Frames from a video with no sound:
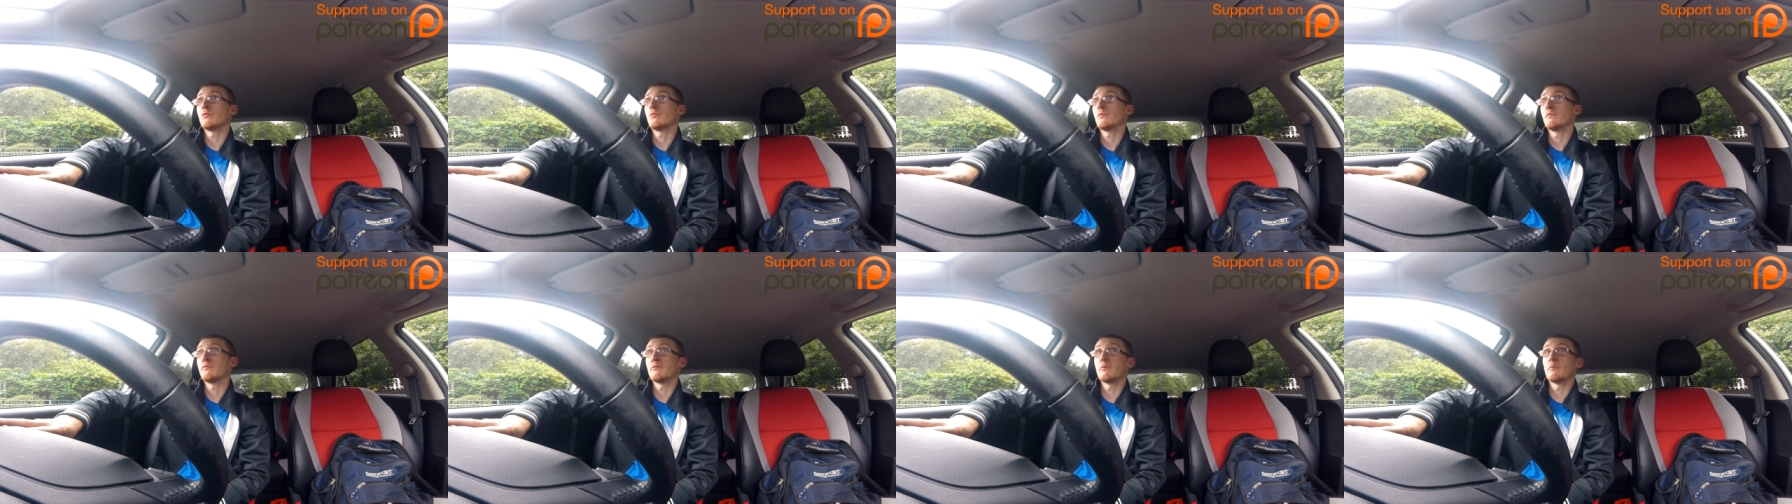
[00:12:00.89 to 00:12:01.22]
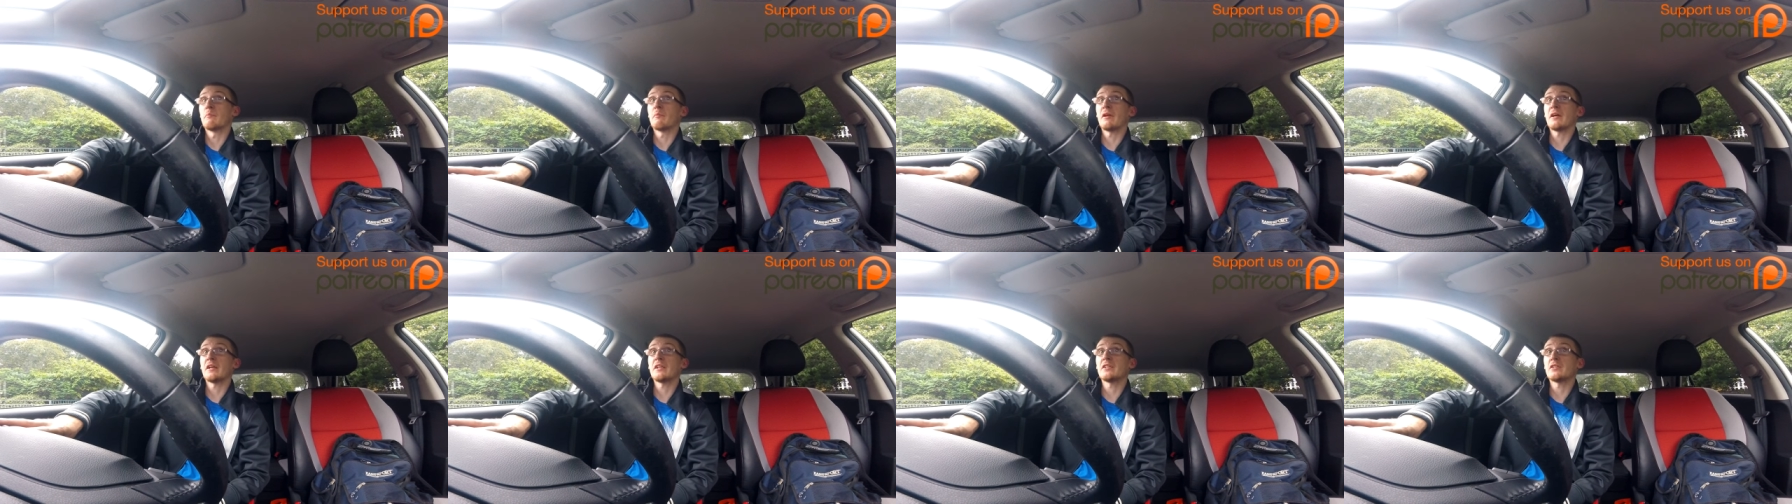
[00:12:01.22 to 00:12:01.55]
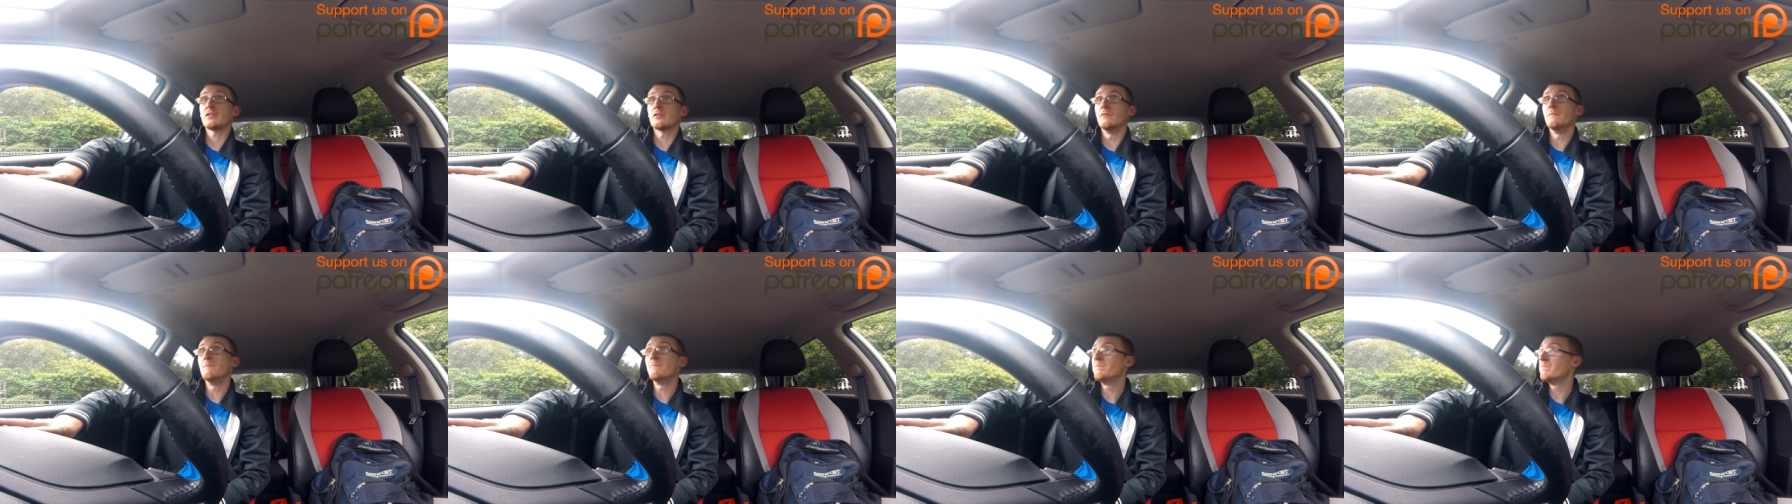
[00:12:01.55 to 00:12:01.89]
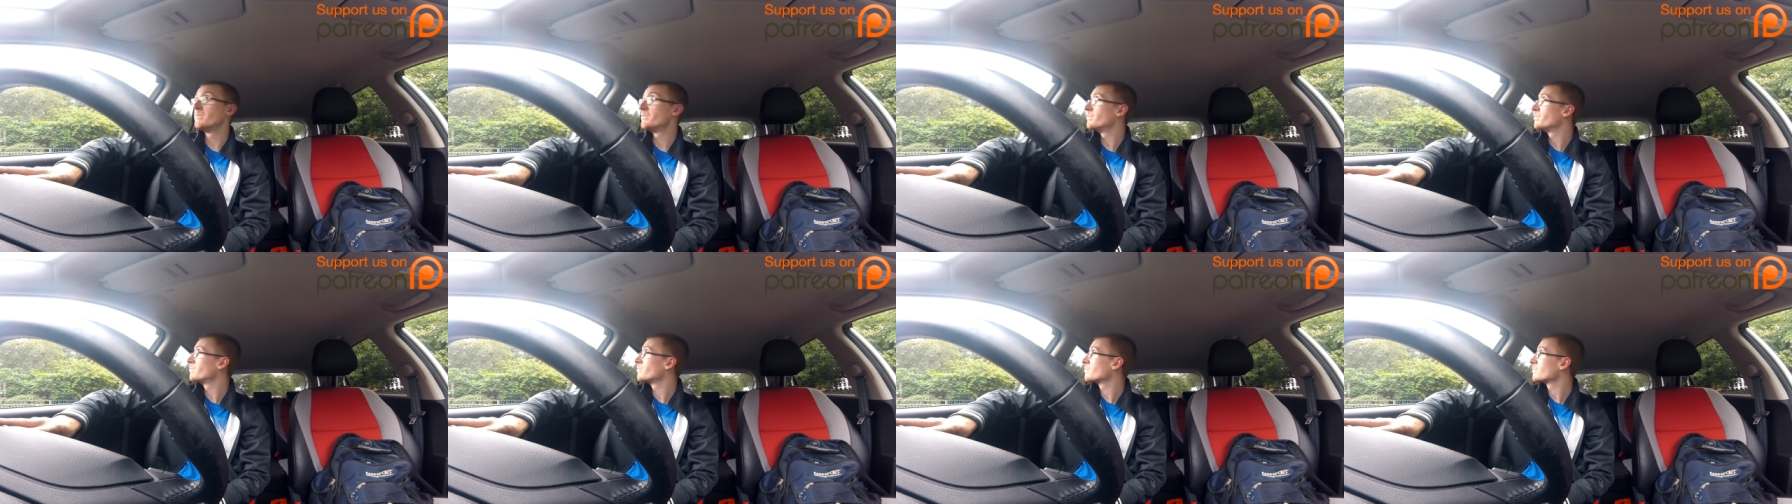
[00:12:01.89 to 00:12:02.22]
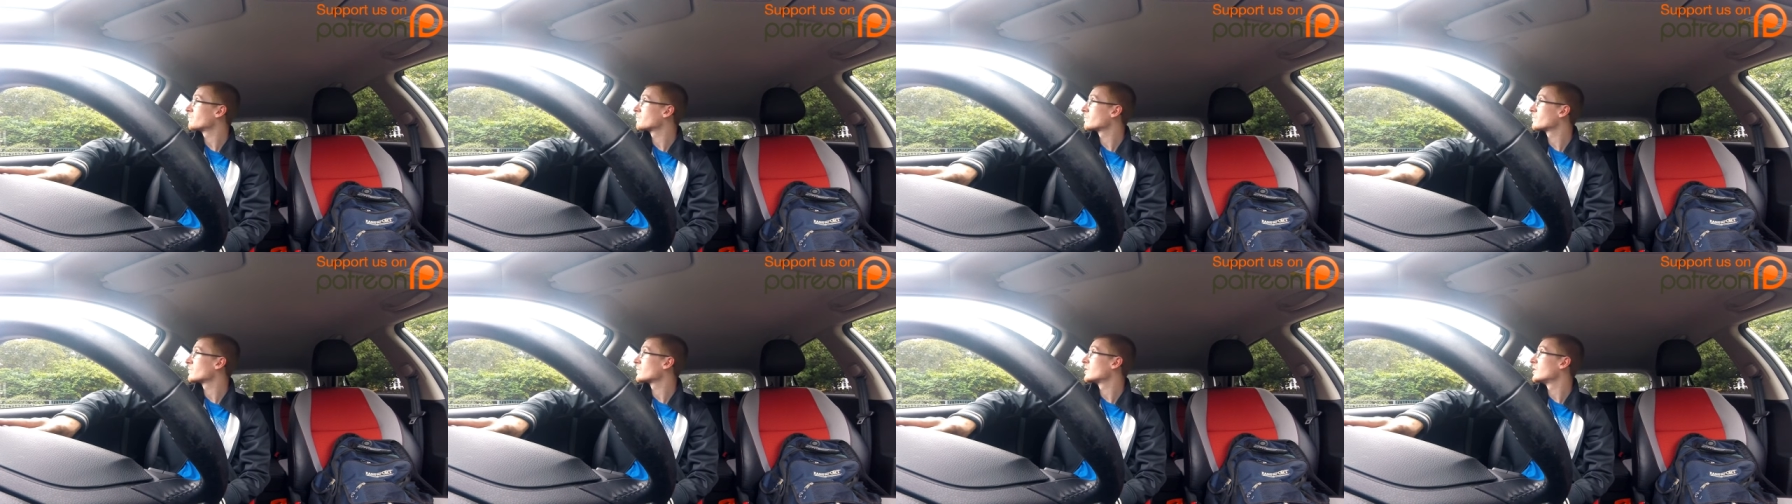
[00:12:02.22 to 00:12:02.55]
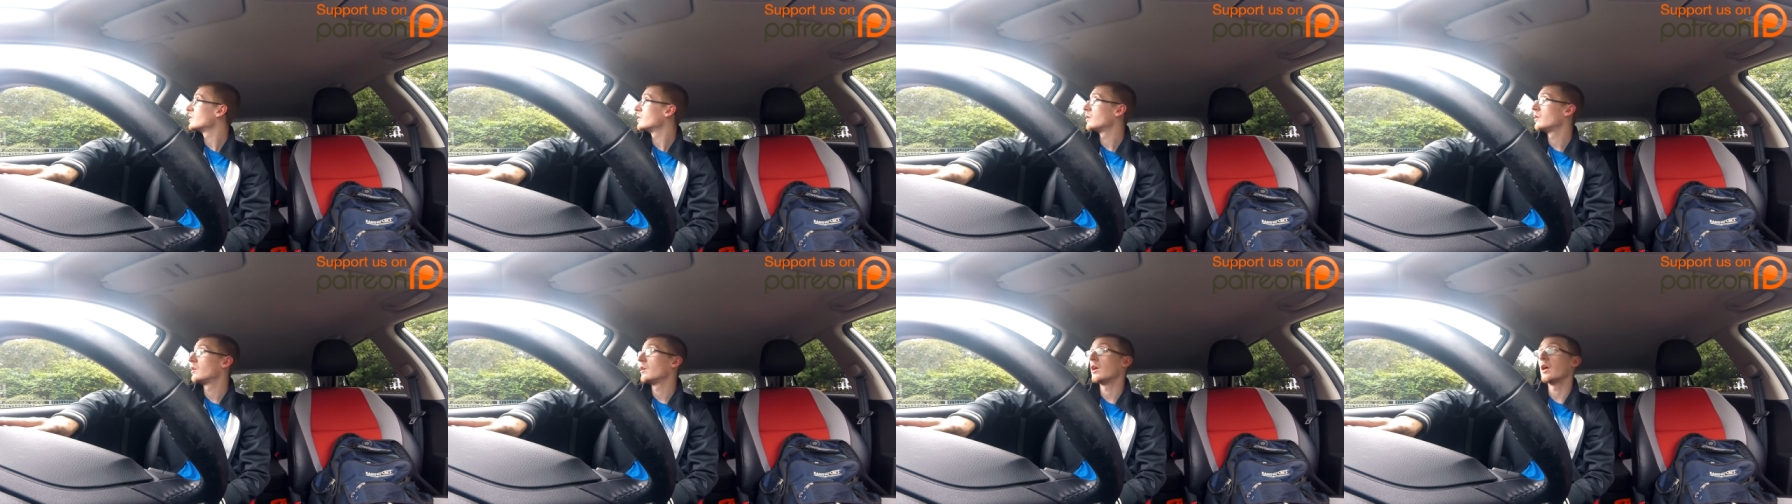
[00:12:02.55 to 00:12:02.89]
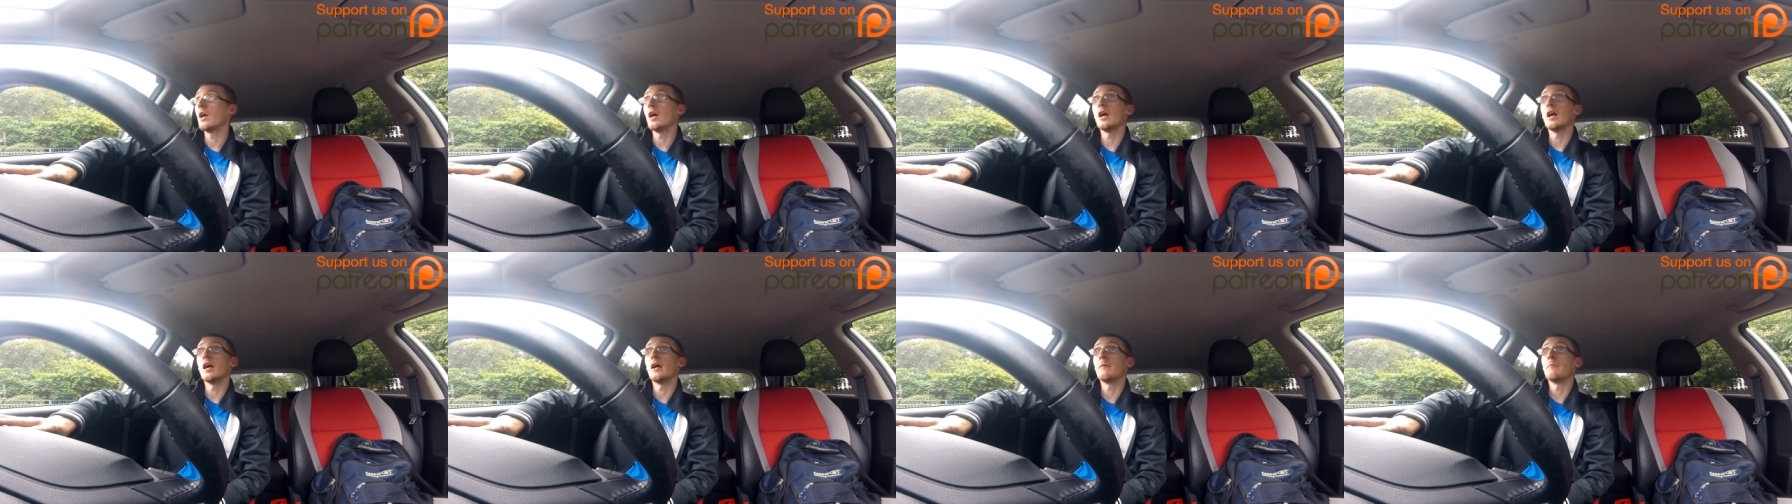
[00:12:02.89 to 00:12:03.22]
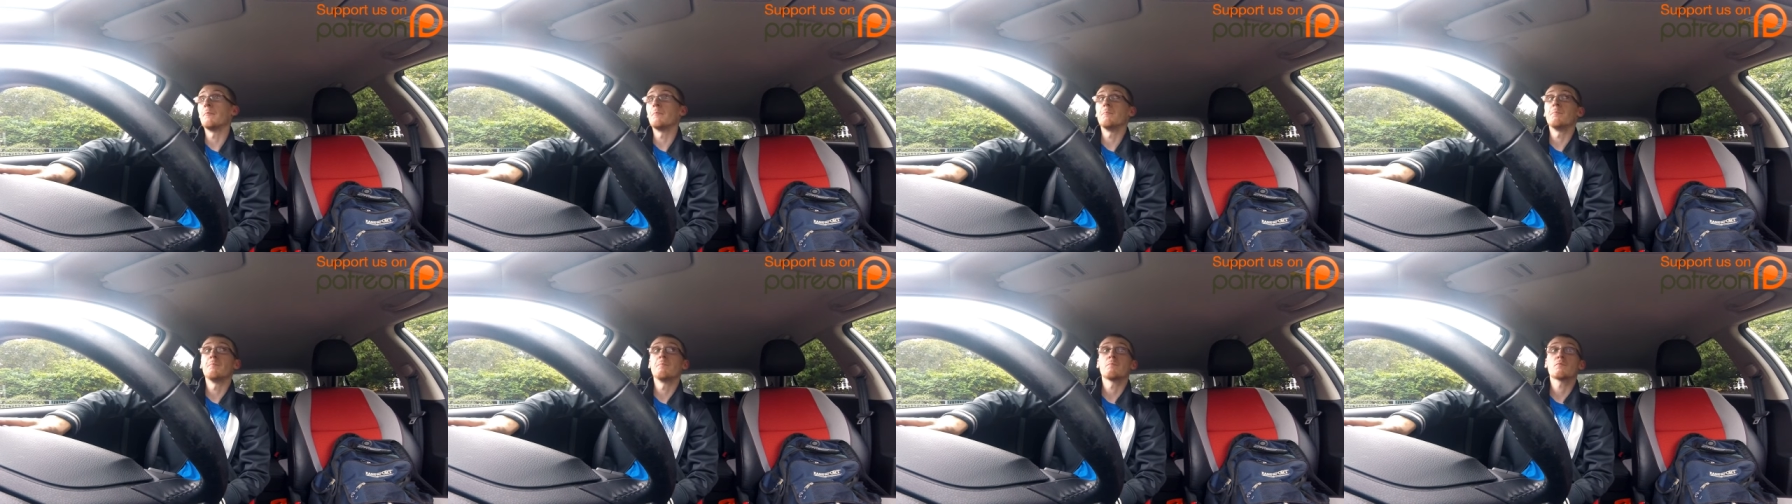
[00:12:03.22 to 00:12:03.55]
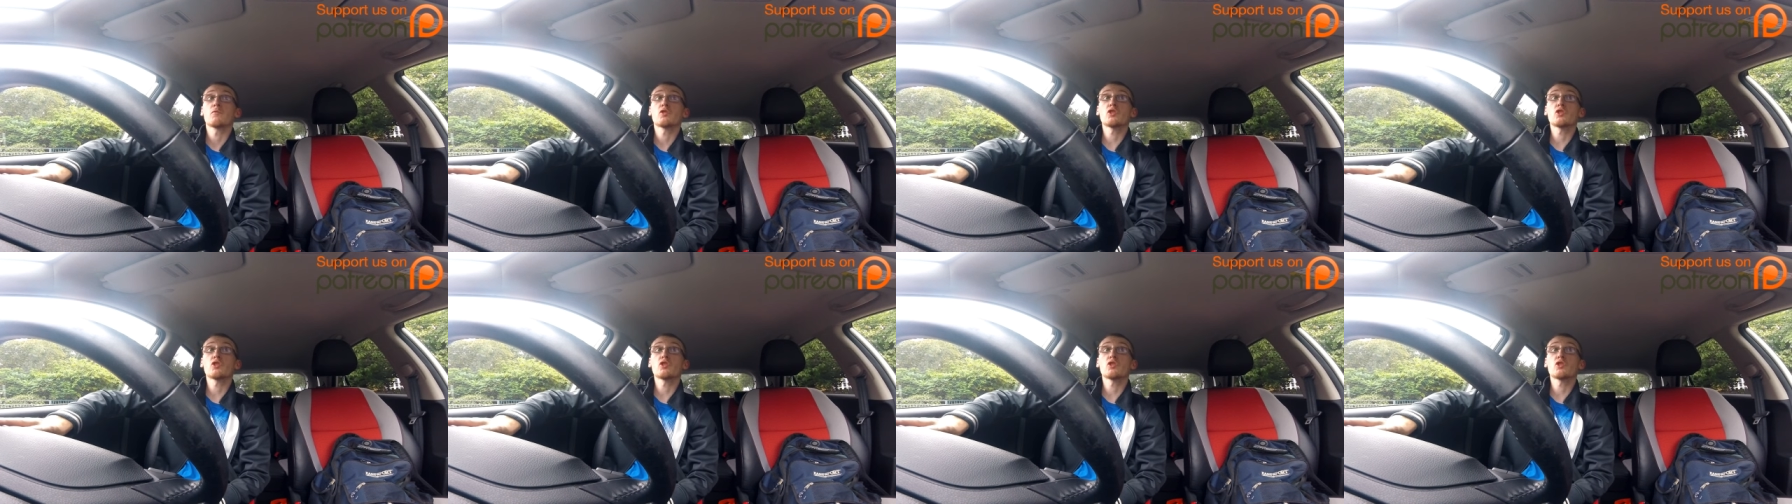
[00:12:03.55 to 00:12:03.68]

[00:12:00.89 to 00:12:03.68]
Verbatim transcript: We've replaced them. Um,